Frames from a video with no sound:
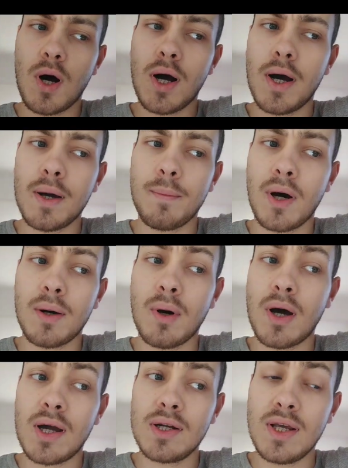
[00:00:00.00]

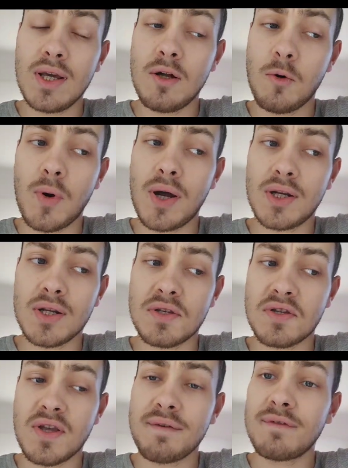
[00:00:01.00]
my ideal weight is
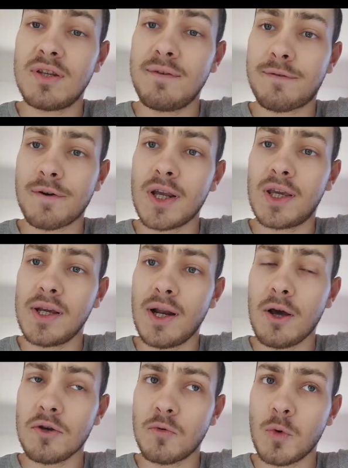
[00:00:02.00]
73 kilos,